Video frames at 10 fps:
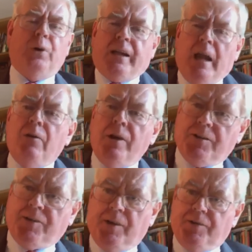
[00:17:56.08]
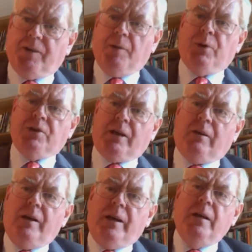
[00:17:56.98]
precariousness that
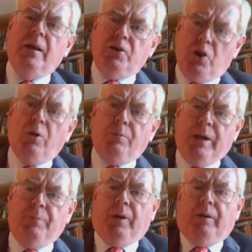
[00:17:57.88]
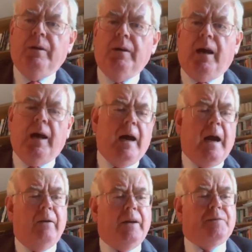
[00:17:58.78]
particularly young people are